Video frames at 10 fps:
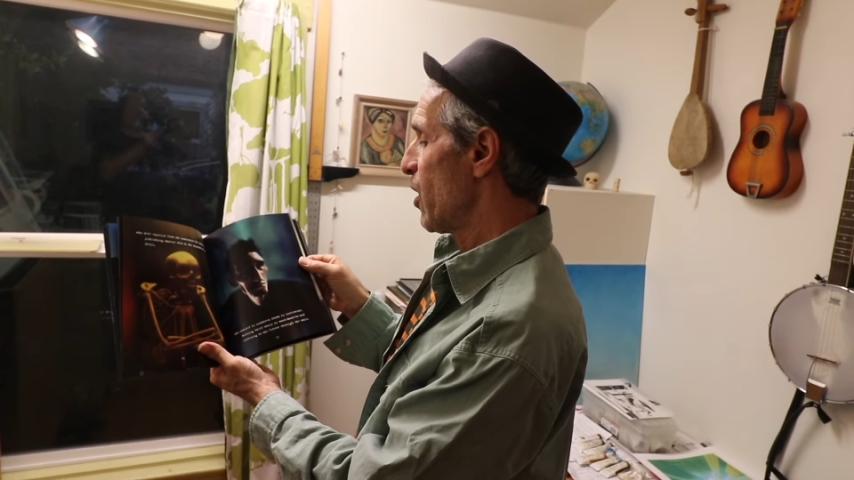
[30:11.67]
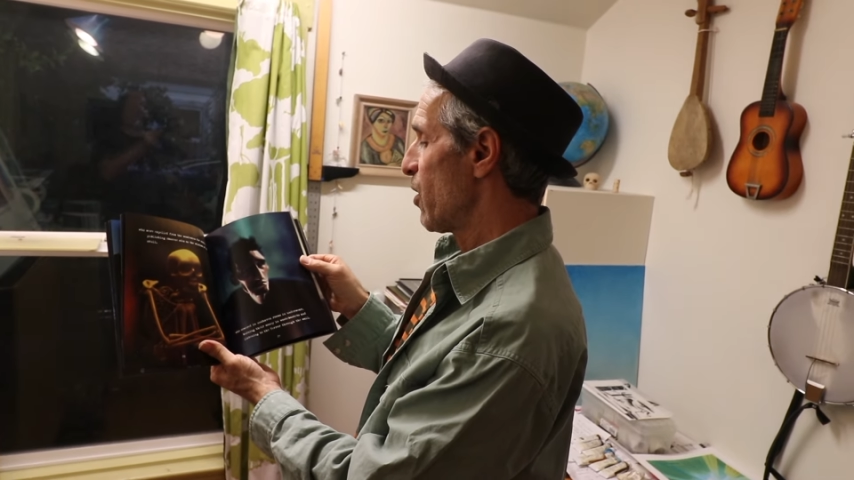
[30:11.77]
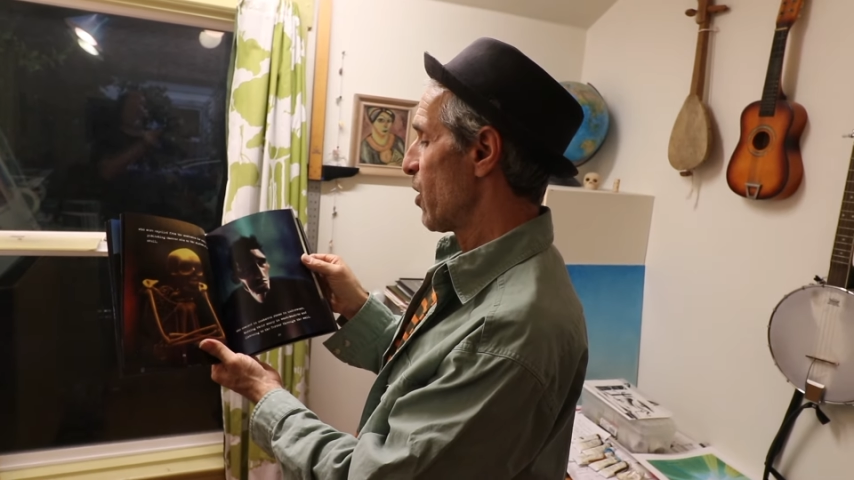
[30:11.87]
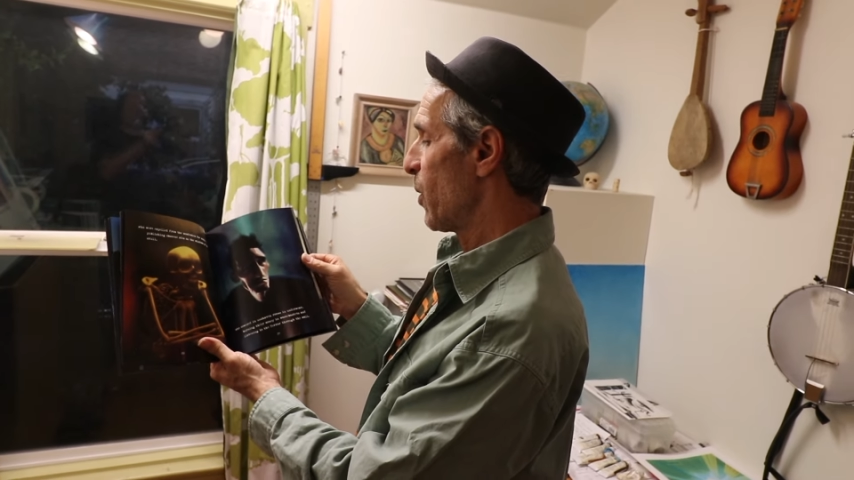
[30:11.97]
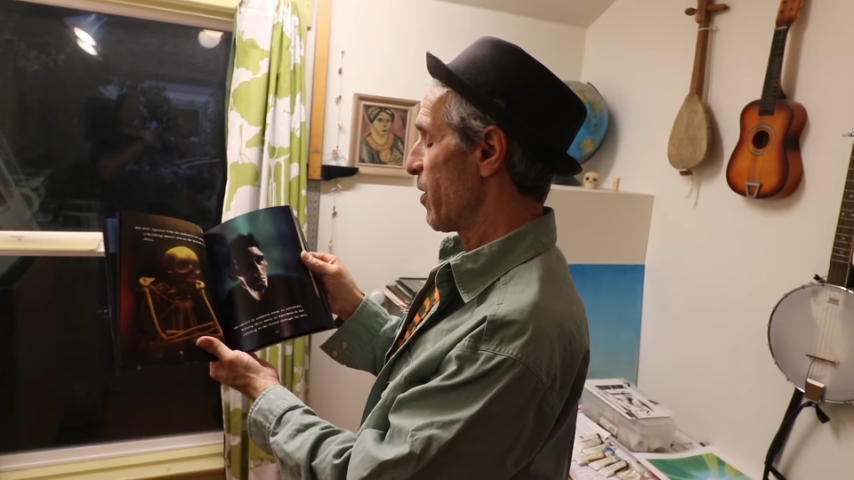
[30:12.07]

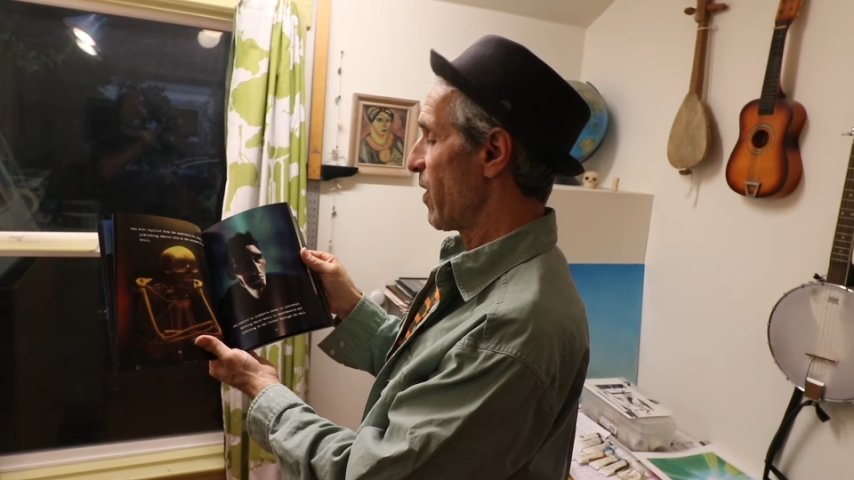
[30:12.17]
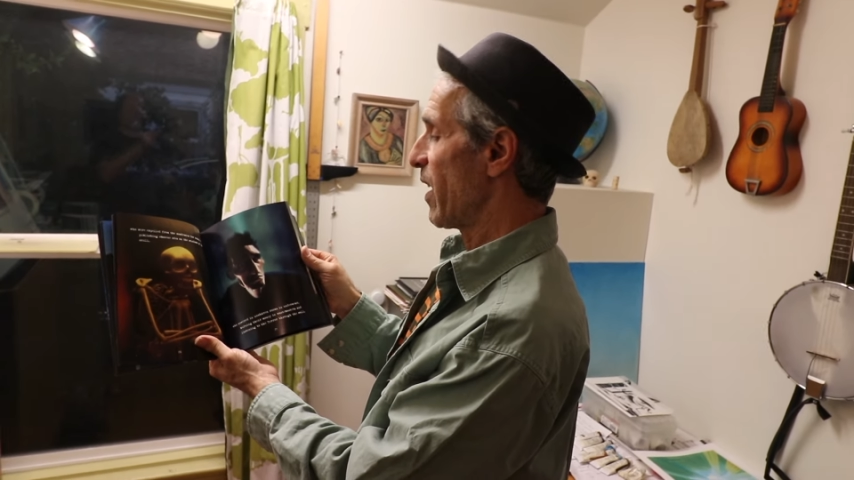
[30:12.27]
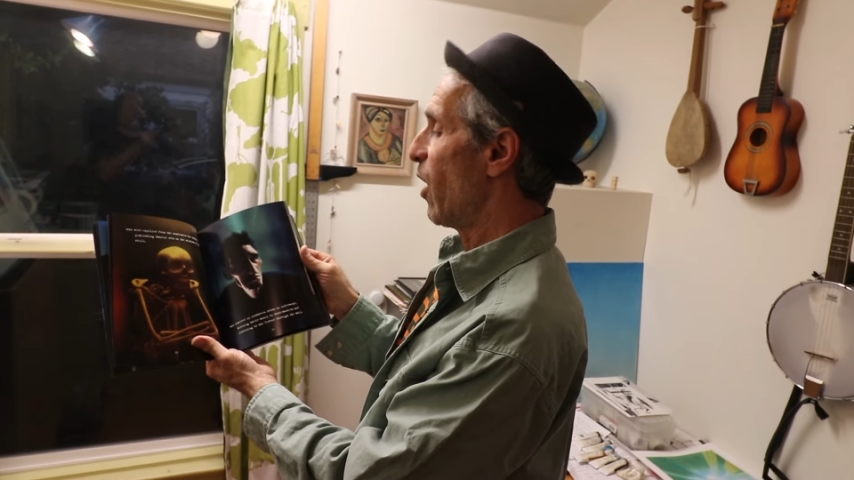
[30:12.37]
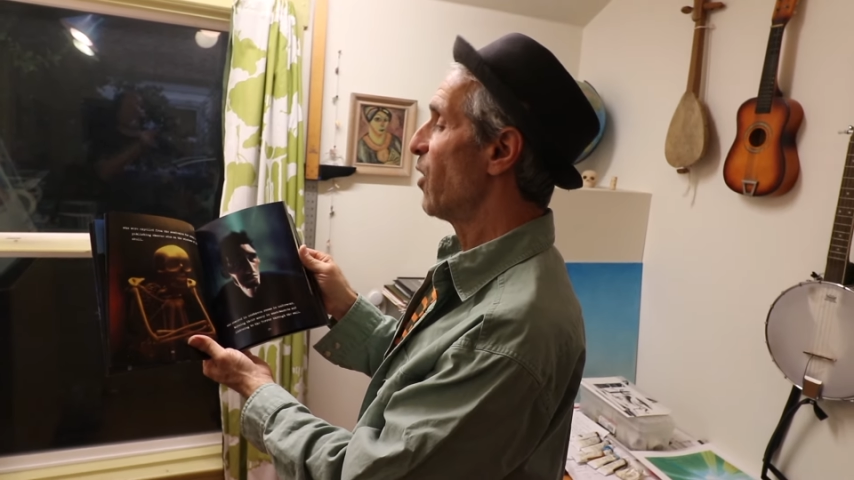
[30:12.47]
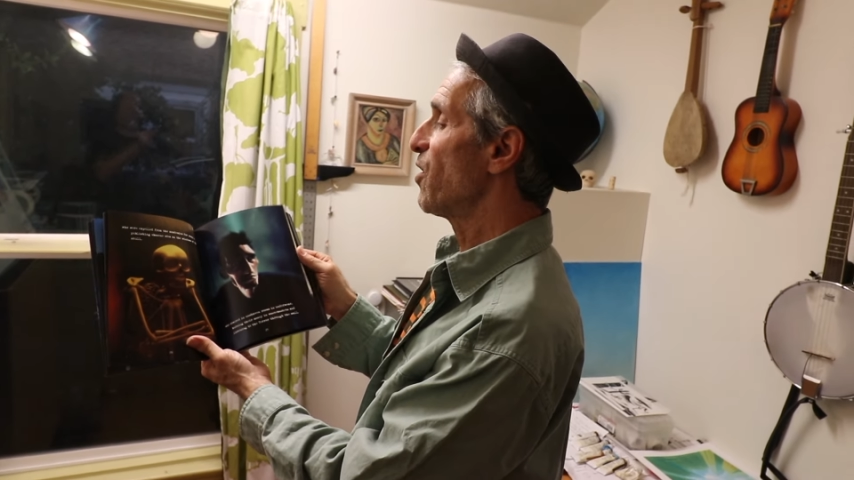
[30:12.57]
So it's
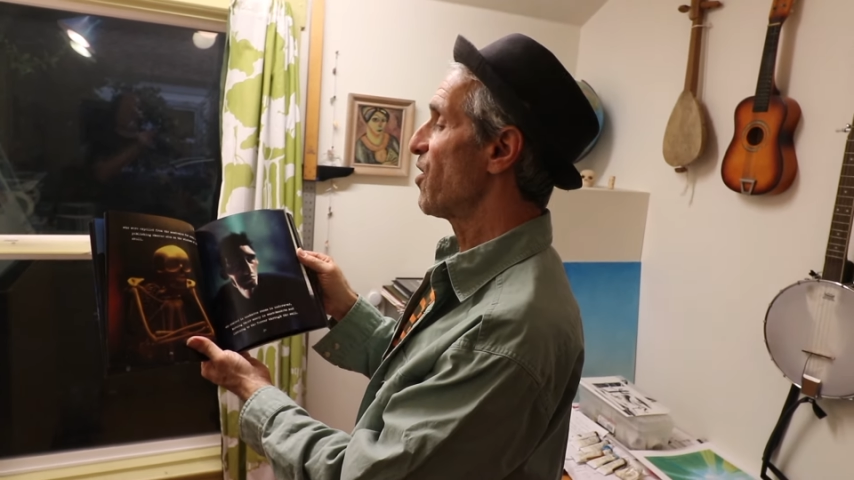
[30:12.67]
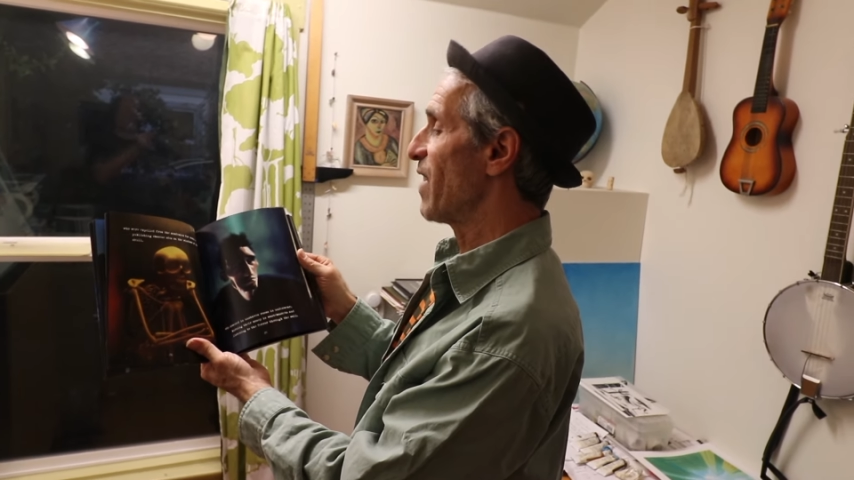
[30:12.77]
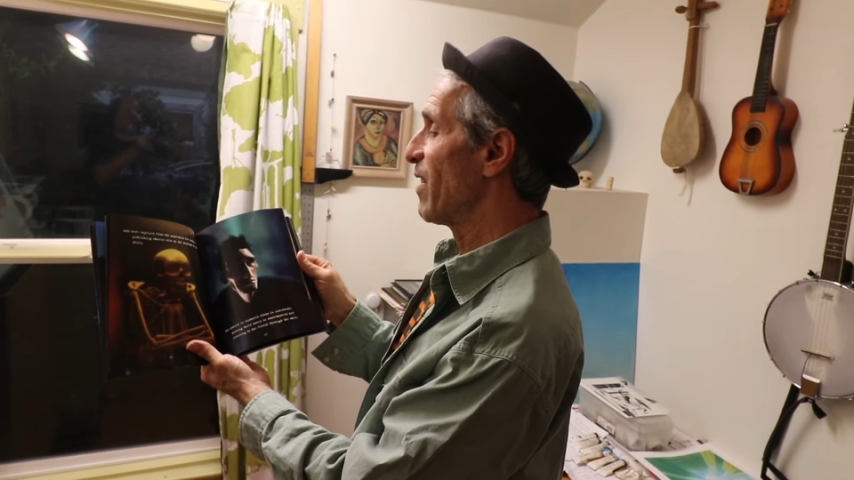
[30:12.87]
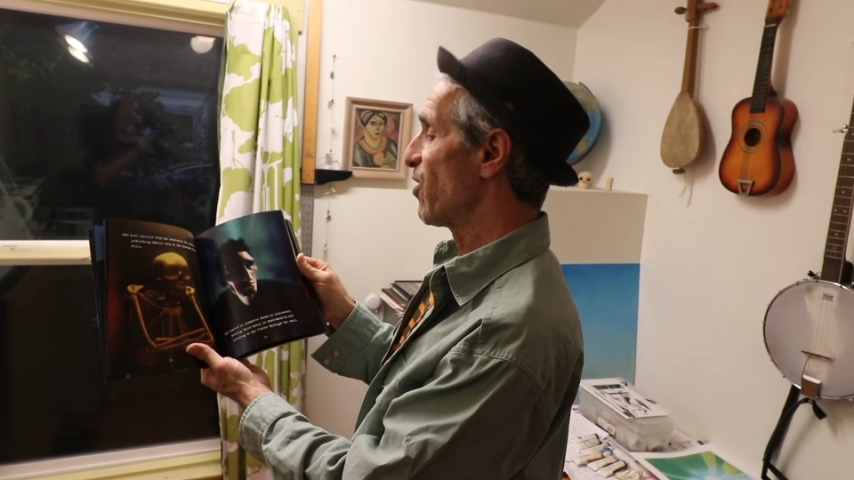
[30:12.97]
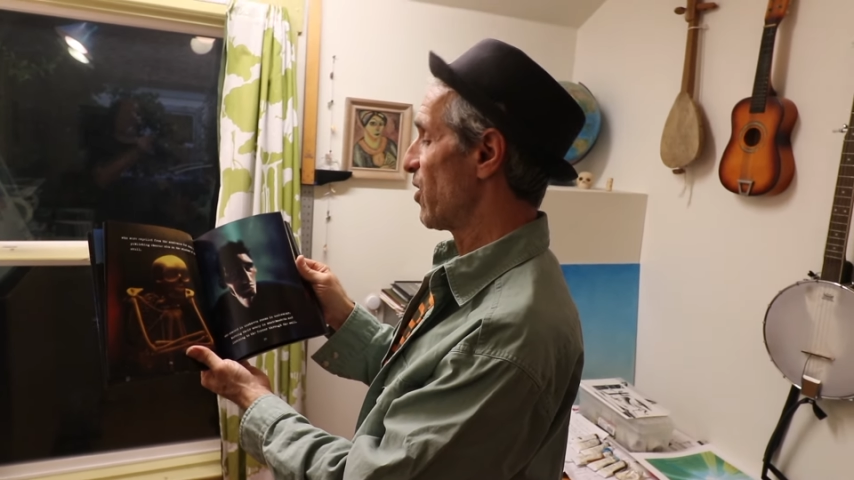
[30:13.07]
the
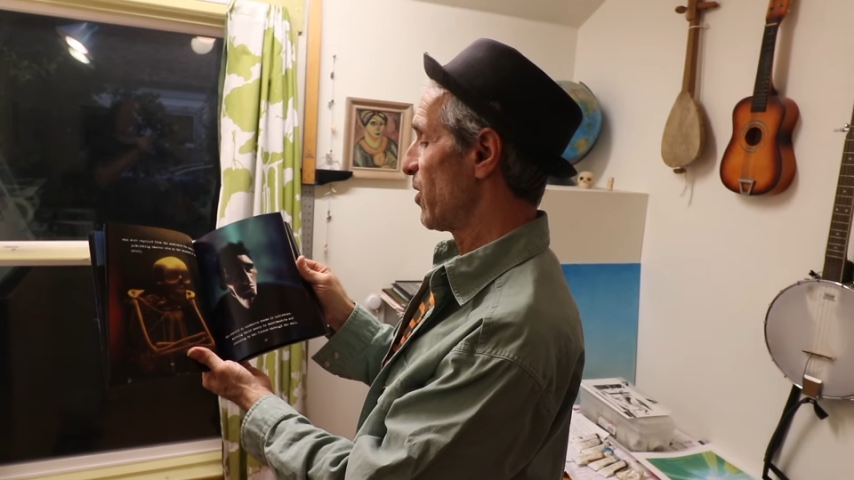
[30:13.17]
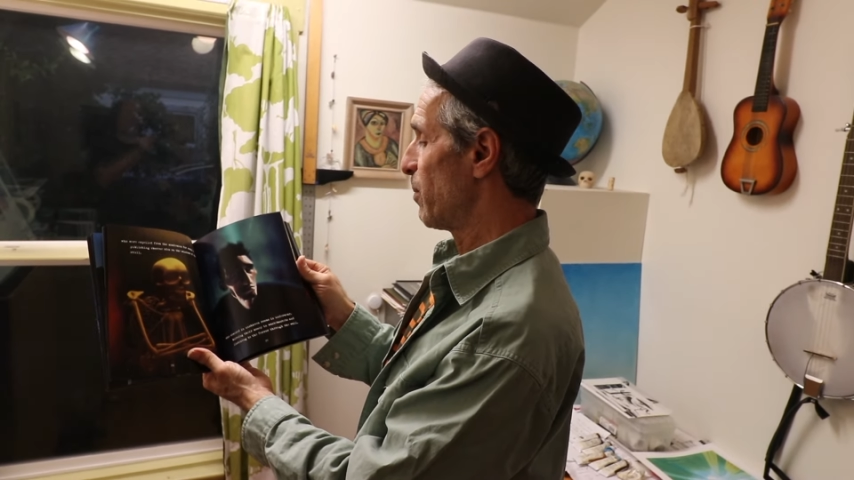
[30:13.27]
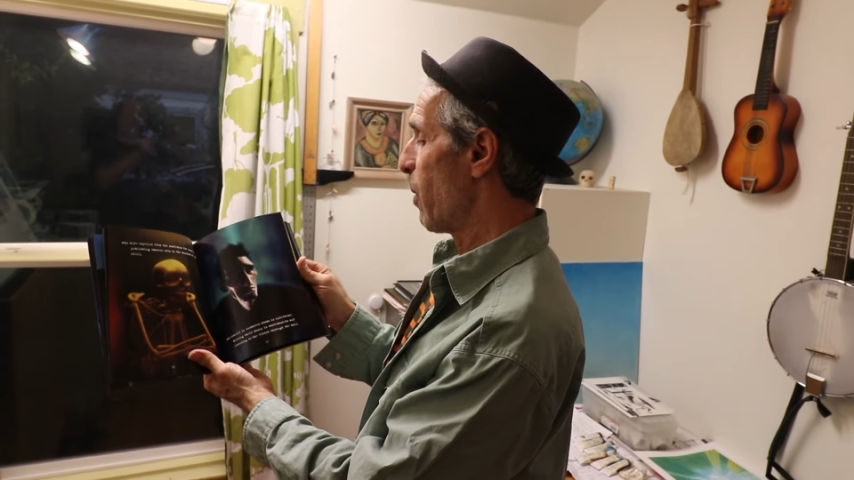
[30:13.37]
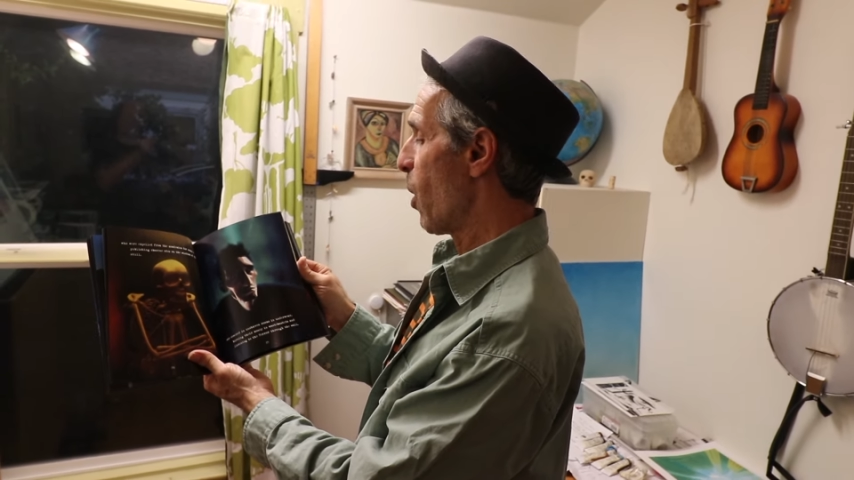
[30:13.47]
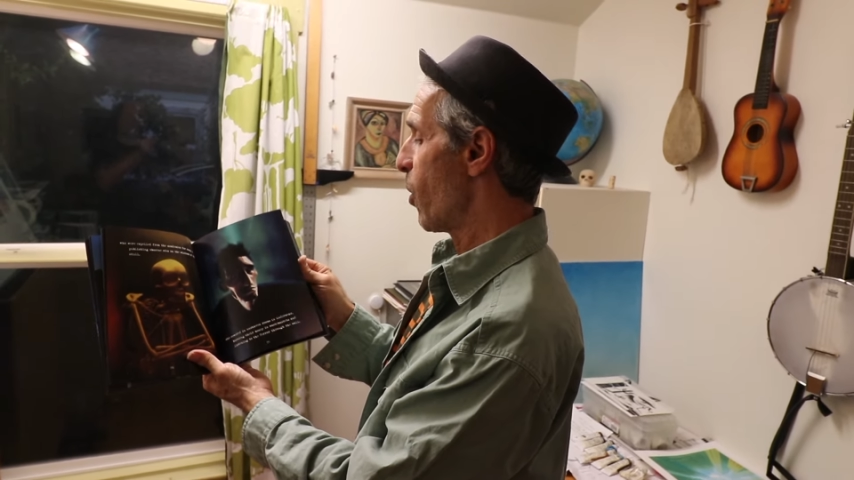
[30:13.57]

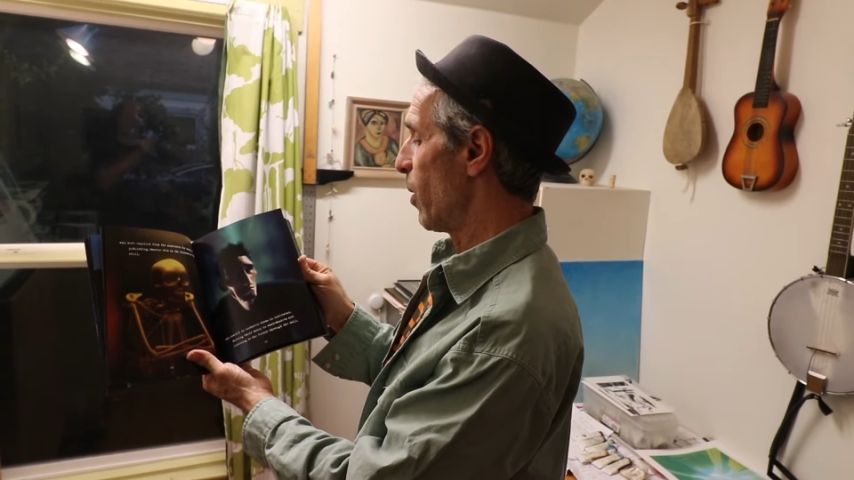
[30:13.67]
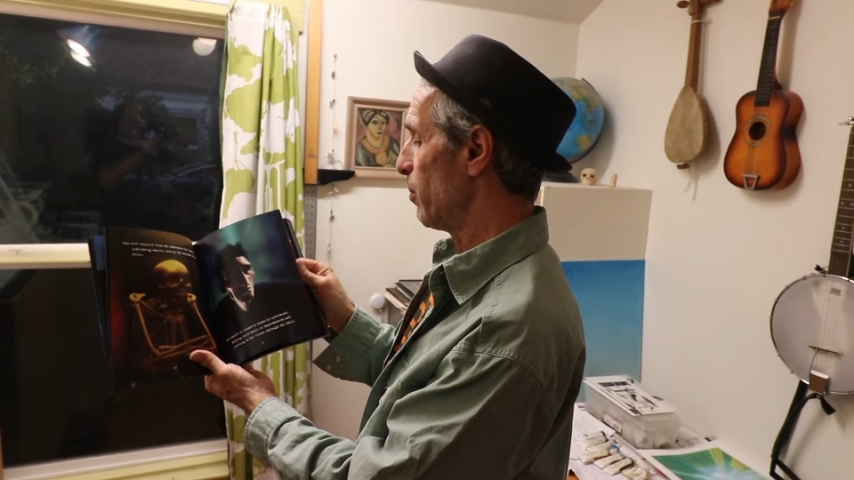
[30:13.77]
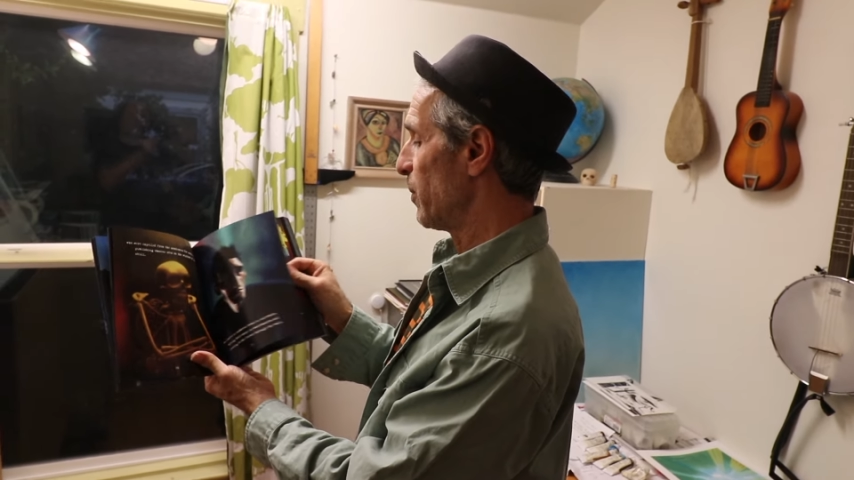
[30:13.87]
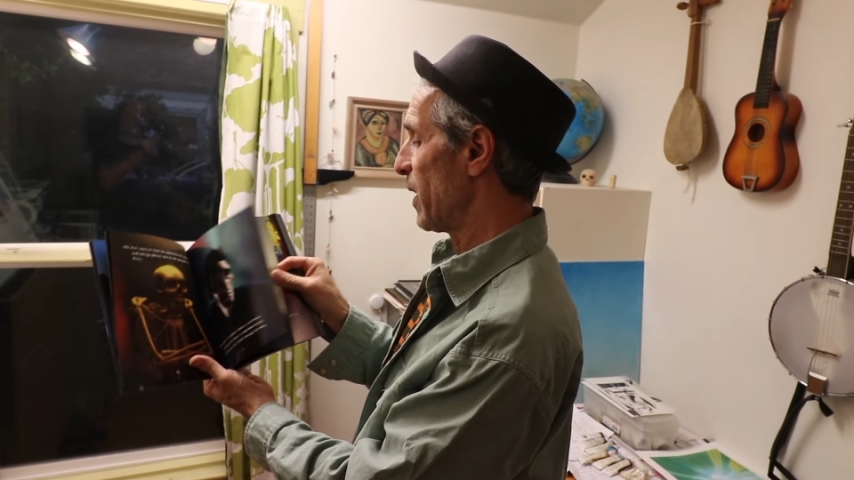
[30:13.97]
uncensored poem.